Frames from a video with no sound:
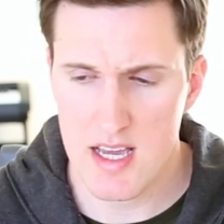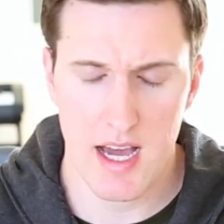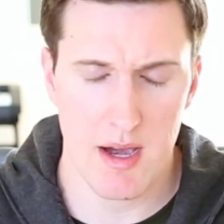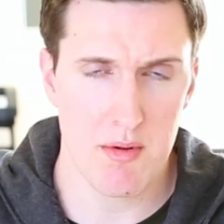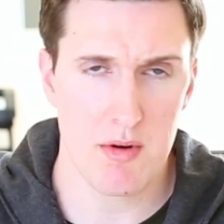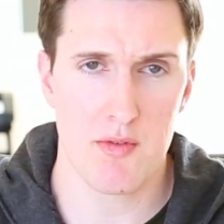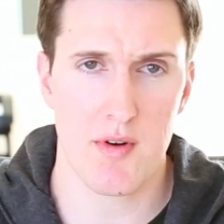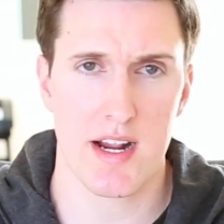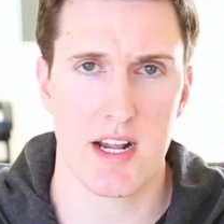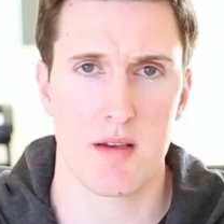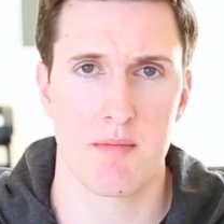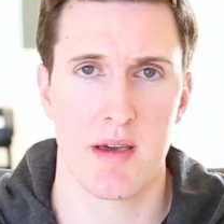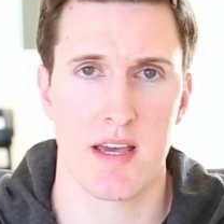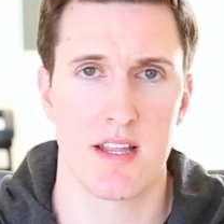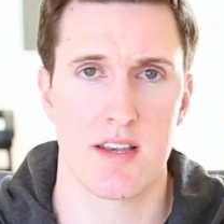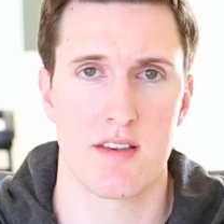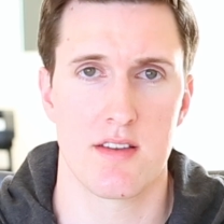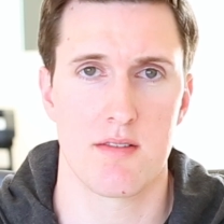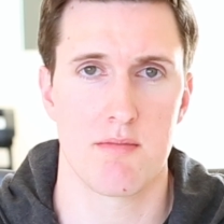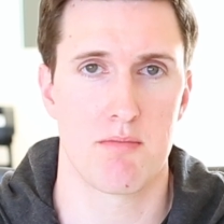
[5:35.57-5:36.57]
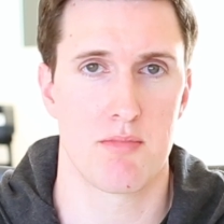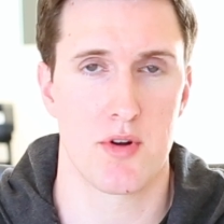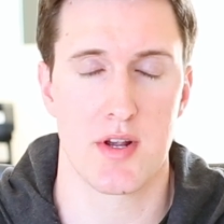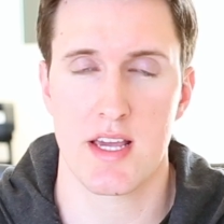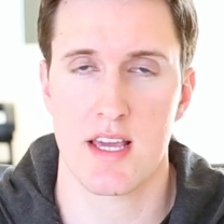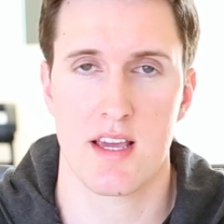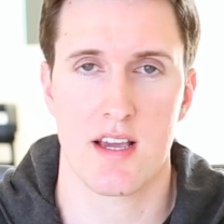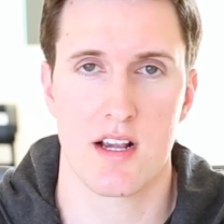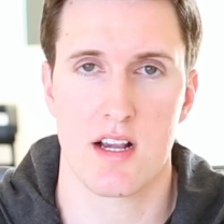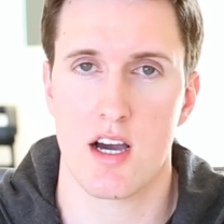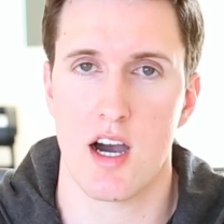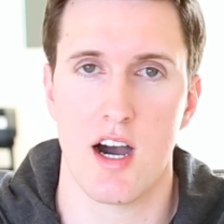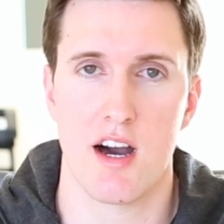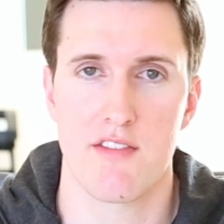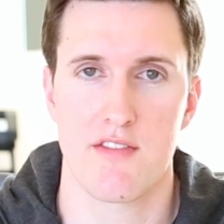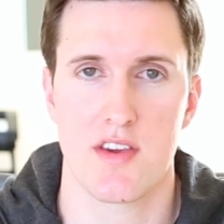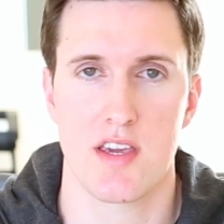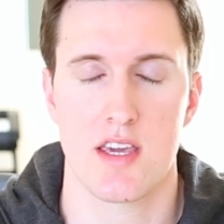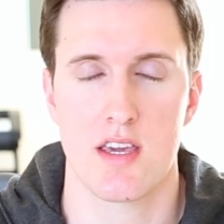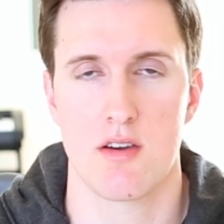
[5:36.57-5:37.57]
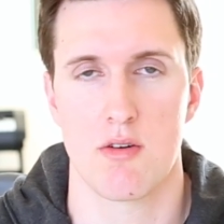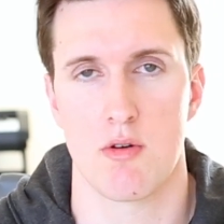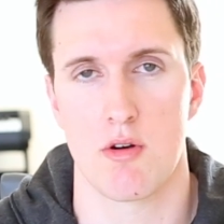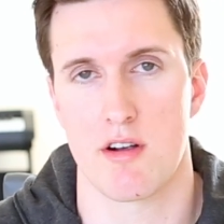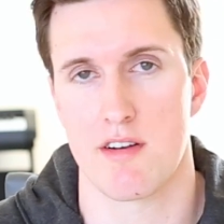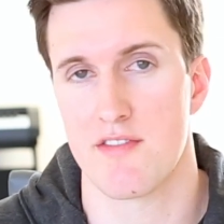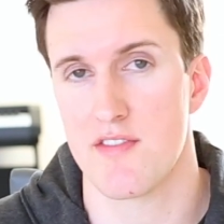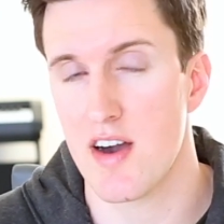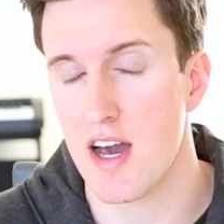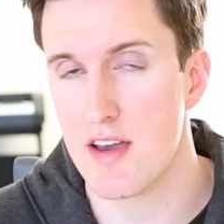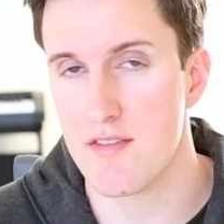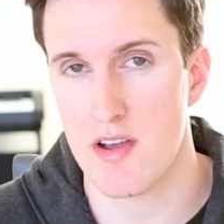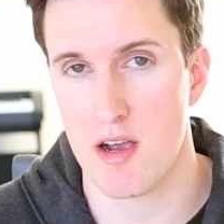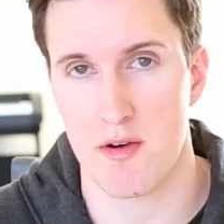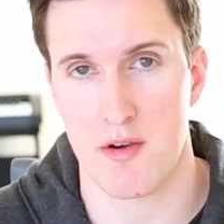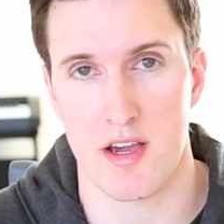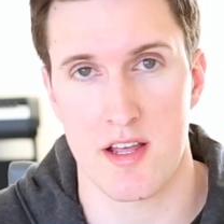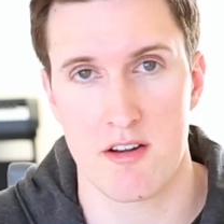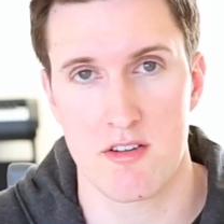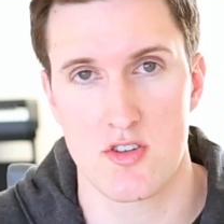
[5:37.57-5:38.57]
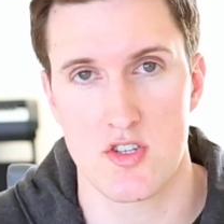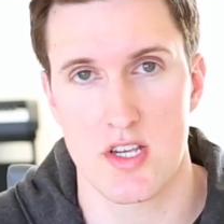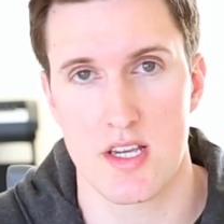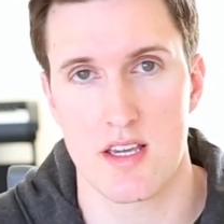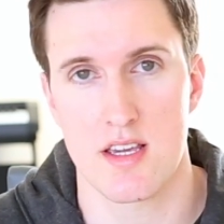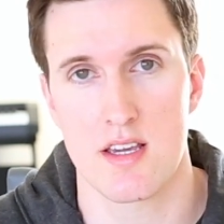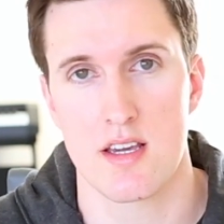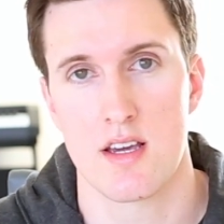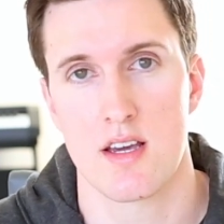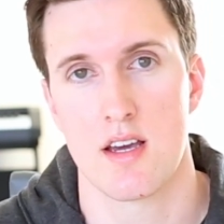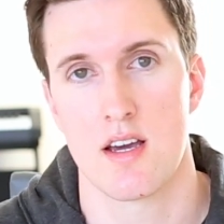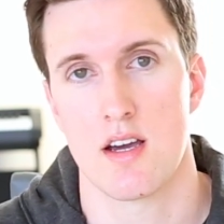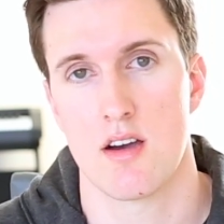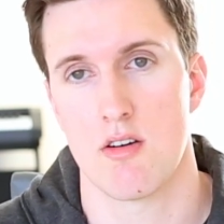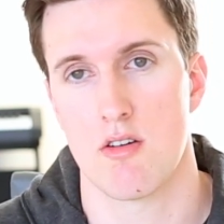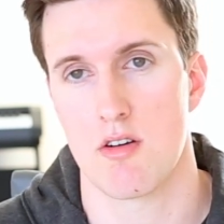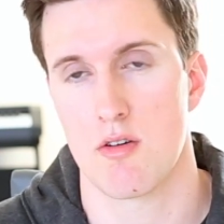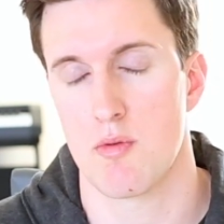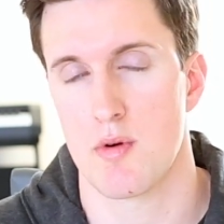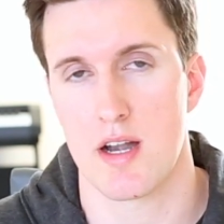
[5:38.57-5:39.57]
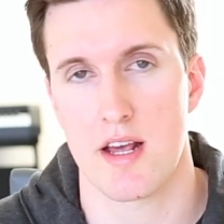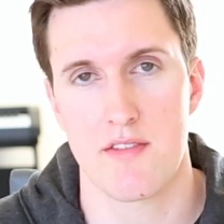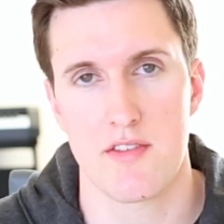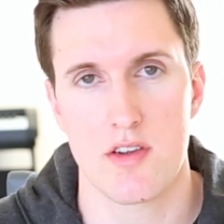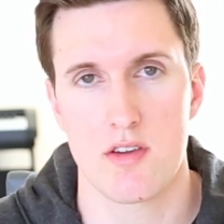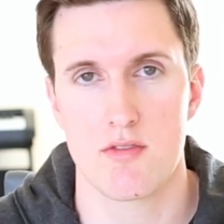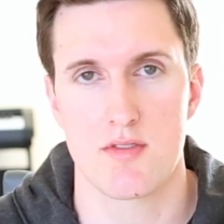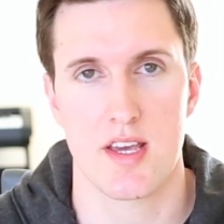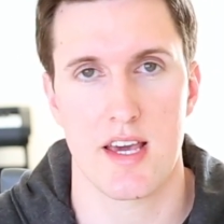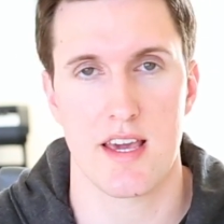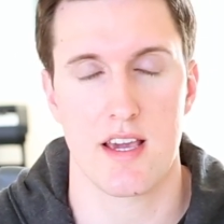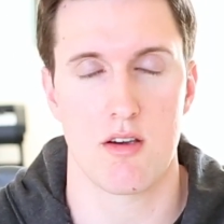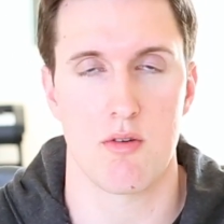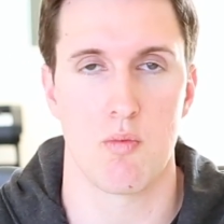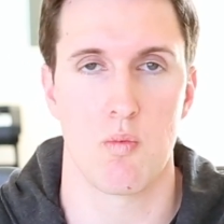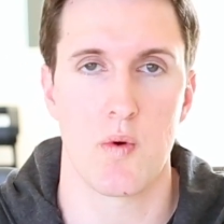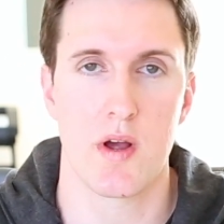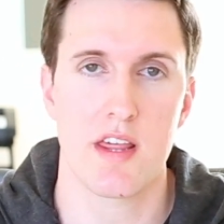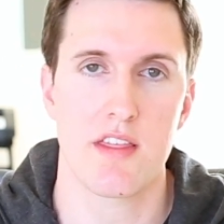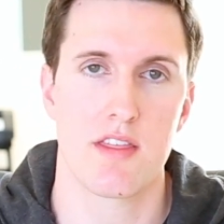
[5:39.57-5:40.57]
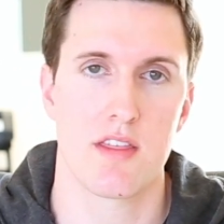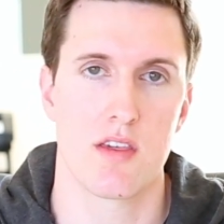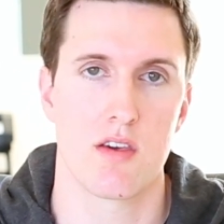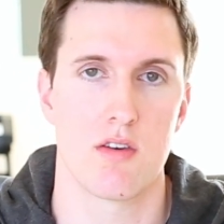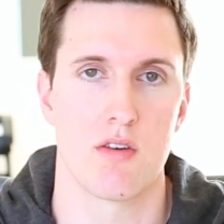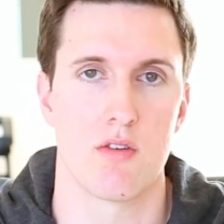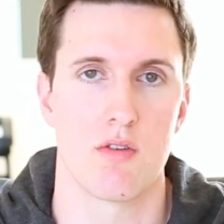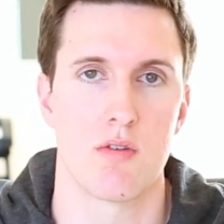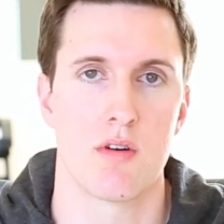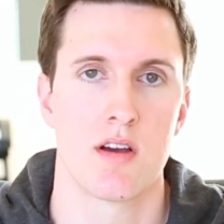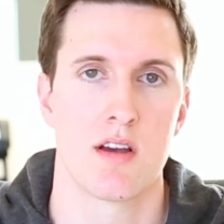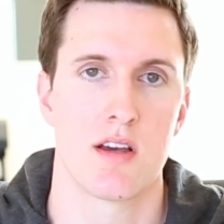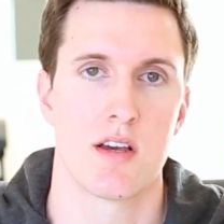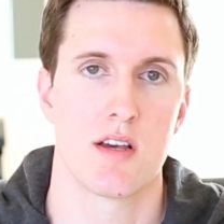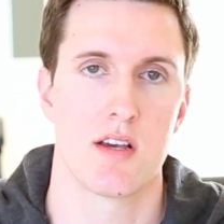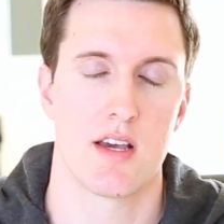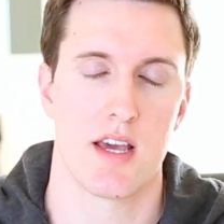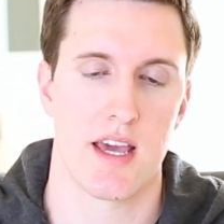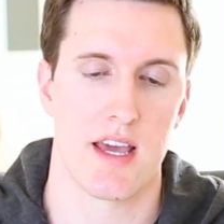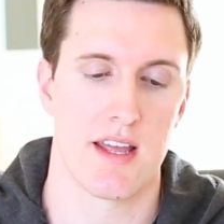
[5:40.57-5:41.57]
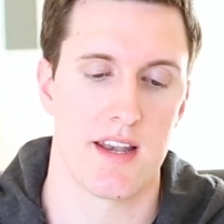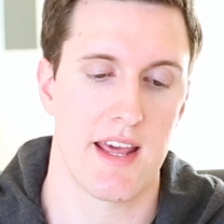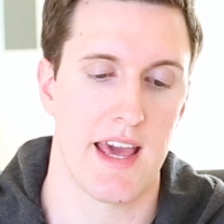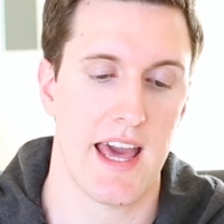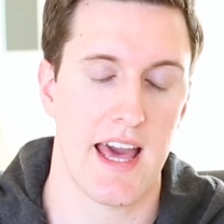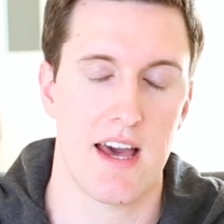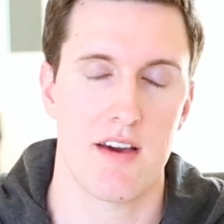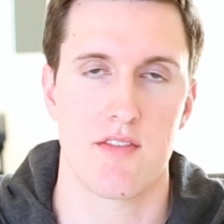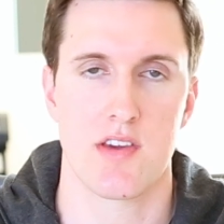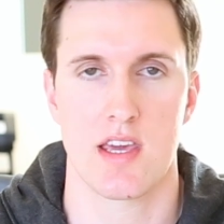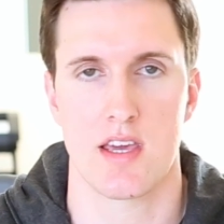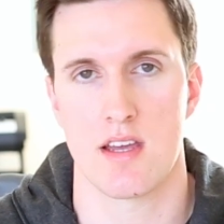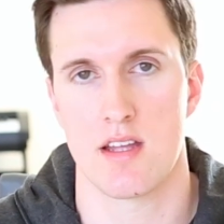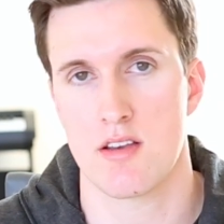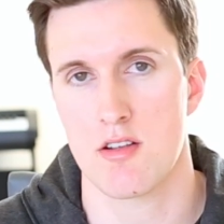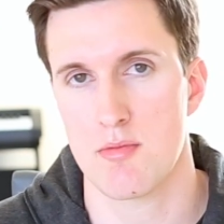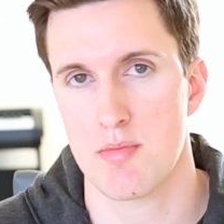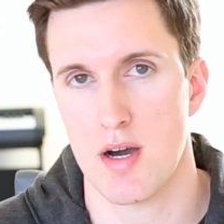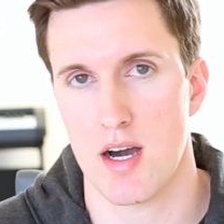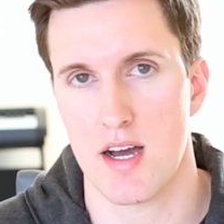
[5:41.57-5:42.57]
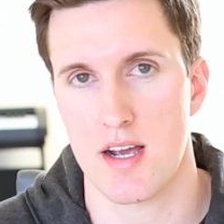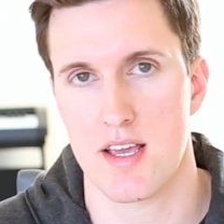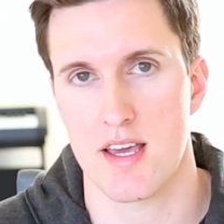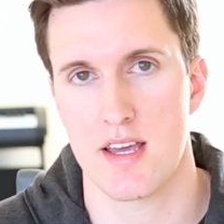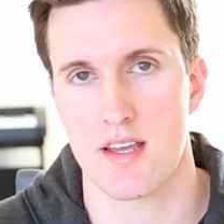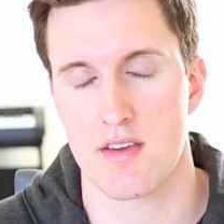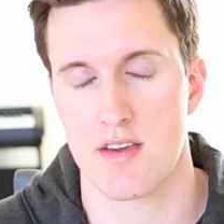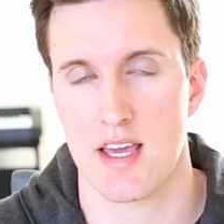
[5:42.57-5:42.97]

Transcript: I would recommend bringing a coffee or a 5-hour energy or whatever you take with you and having it in your pocket.